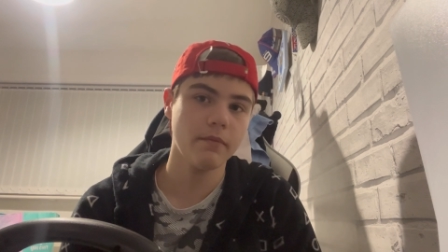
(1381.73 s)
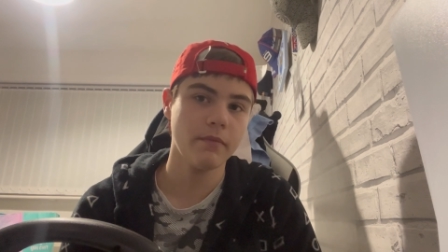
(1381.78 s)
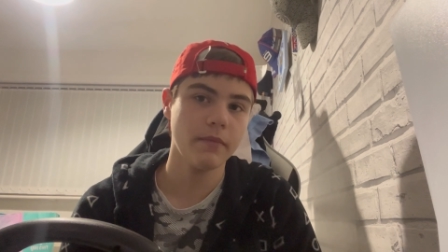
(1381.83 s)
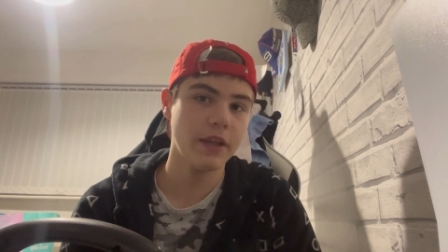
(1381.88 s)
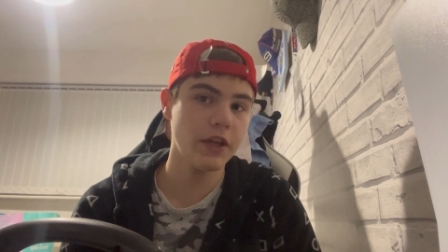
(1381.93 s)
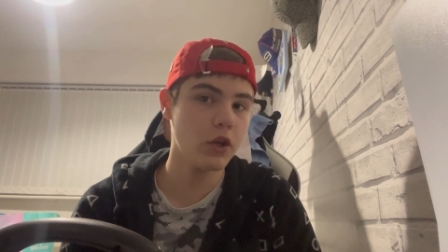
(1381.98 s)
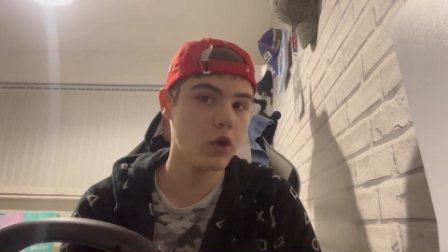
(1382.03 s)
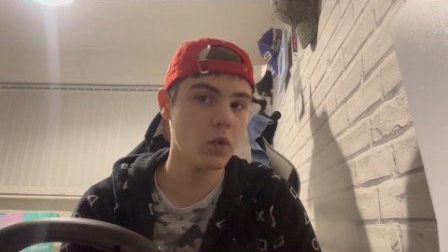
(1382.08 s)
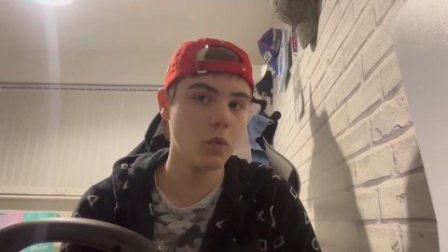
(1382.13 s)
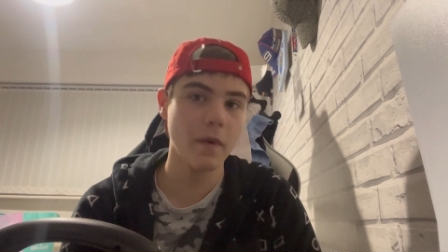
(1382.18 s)

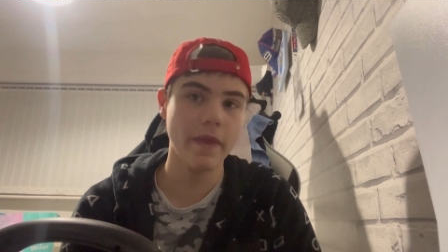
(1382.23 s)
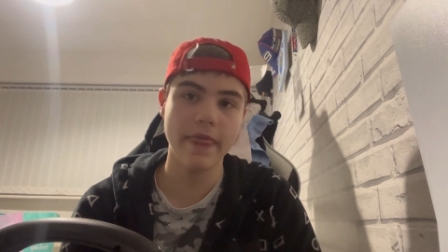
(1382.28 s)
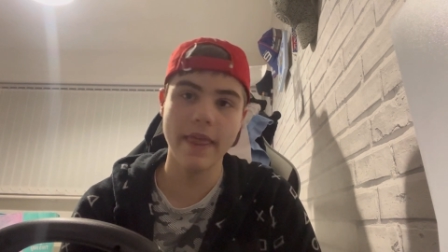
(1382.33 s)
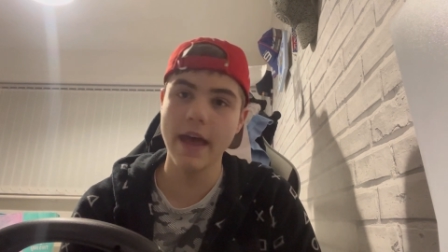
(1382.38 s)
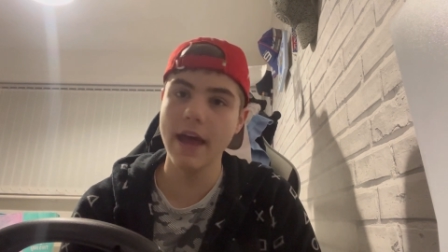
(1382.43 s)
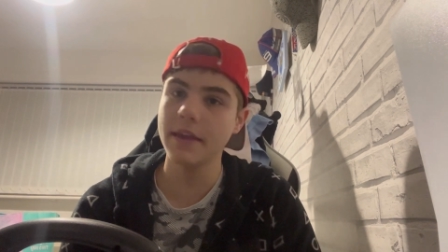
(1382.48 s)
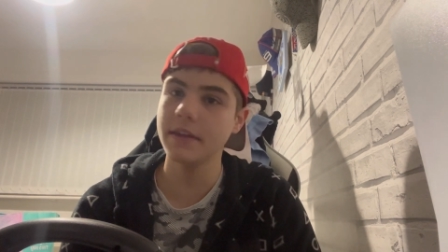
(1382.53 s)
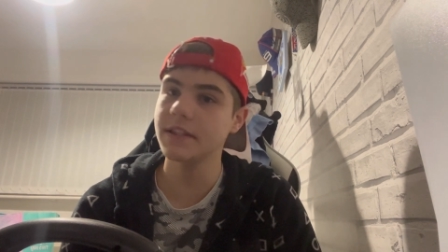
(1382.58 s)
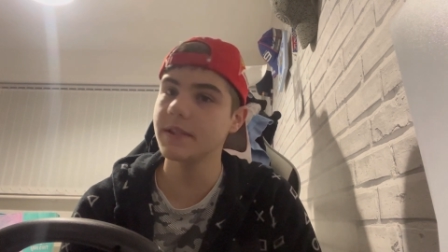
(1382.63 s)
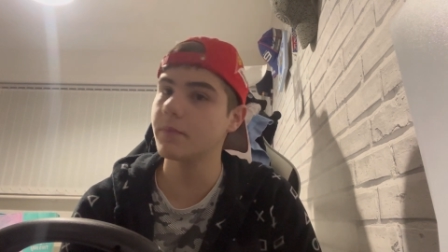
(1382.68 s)
He could win
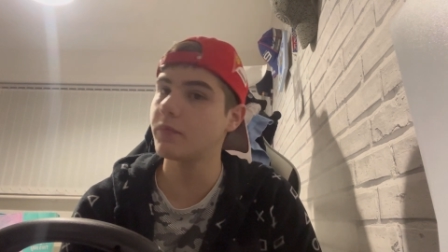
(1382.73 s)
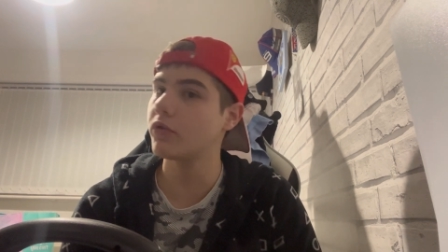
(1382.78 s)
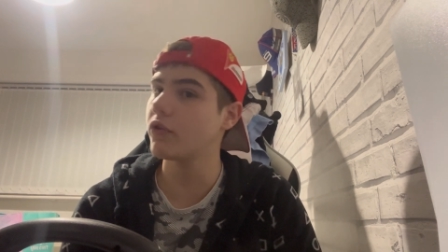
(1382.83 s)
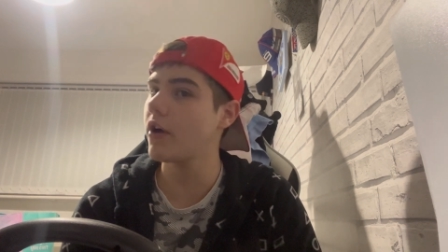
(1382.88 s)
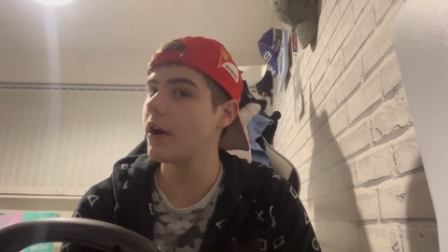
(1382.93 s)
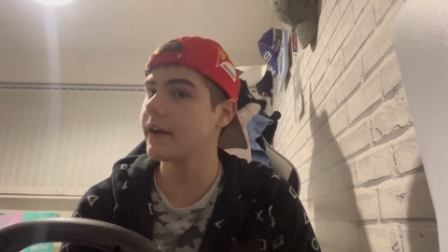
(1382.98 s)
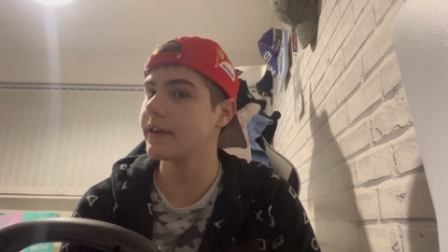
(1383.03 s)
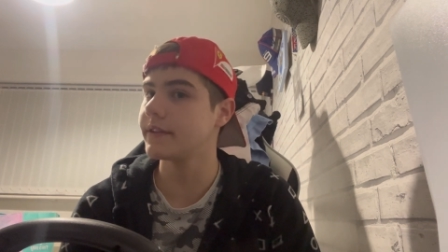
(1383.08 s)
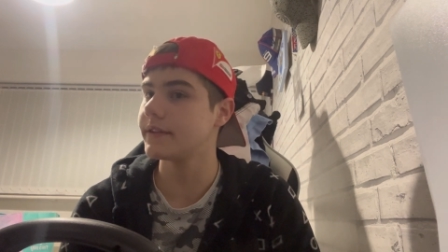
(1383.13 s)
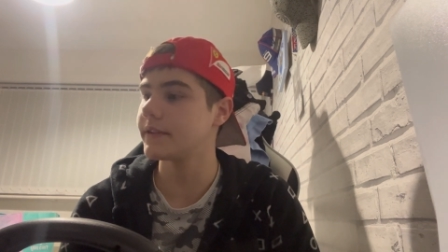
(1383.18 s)
there and
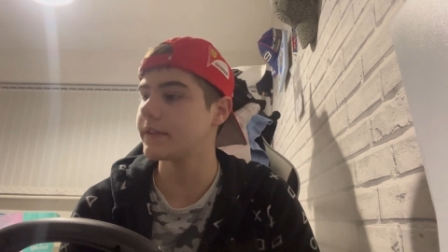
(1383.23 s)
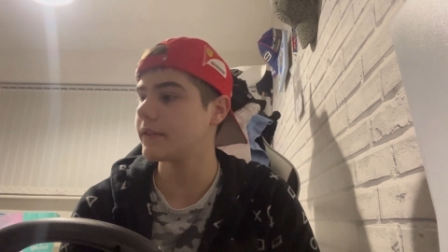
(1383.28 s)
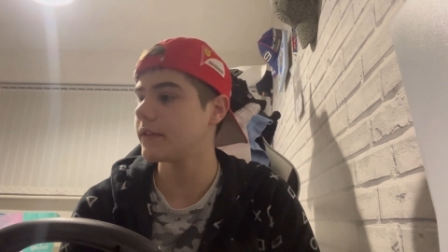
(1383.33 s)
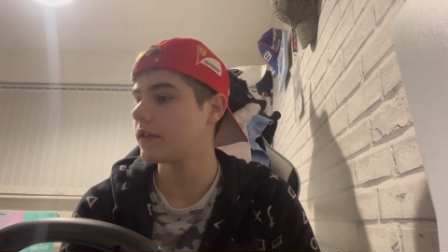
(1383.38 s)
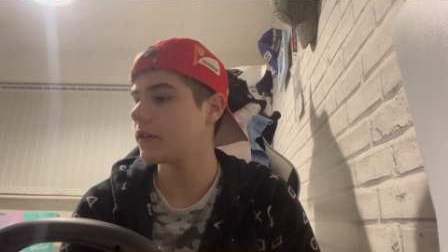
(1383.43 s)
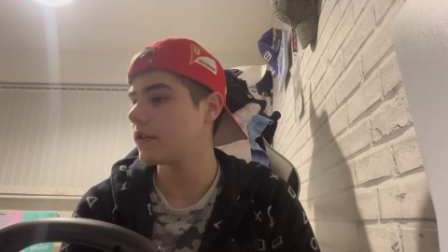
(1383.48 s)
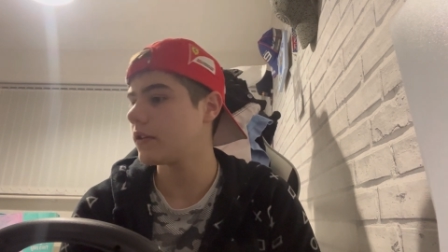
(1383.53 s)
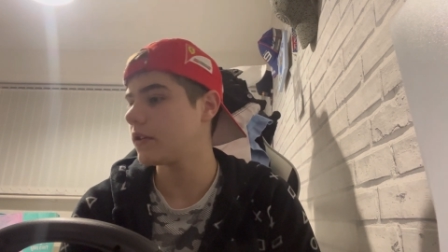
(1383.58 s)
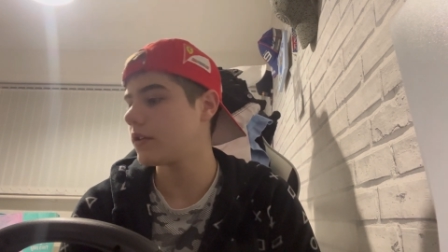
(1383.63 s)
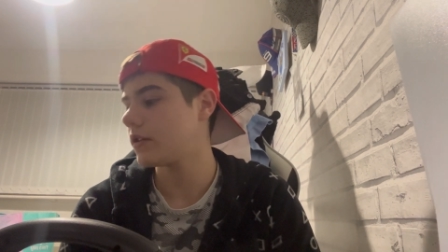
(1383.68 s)
surprise
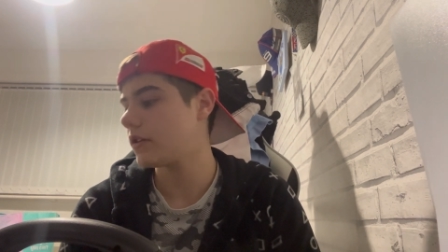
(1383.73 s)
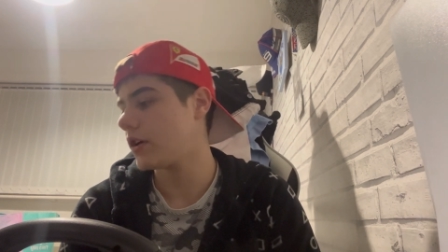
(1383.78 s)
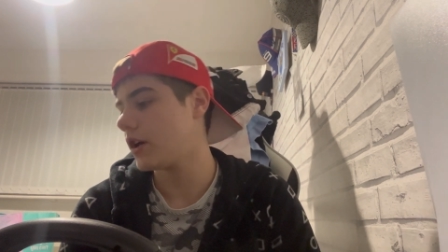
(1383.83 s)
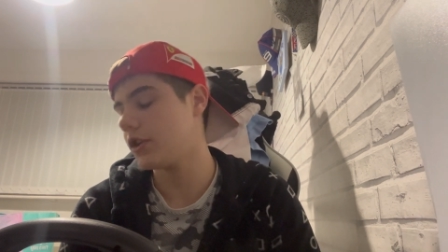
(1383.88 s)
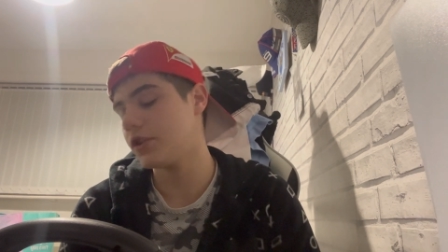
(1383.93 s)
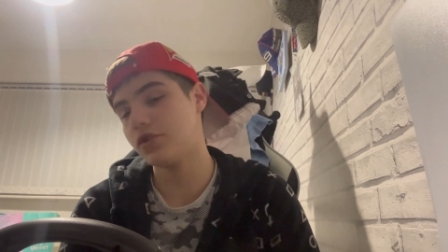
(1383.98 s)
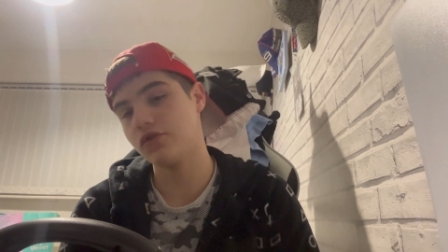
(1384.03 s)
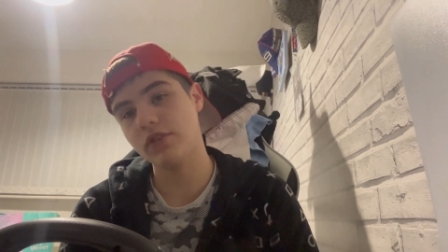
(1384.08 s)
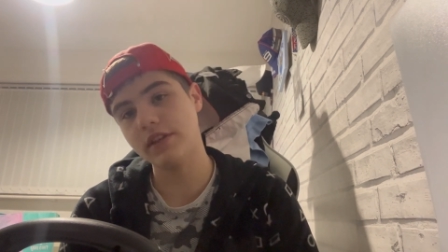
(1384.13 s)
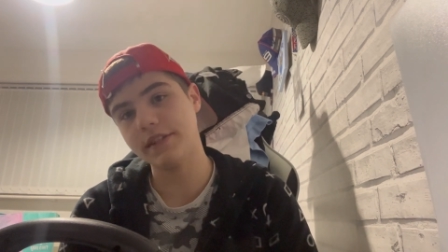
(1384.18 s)
at the street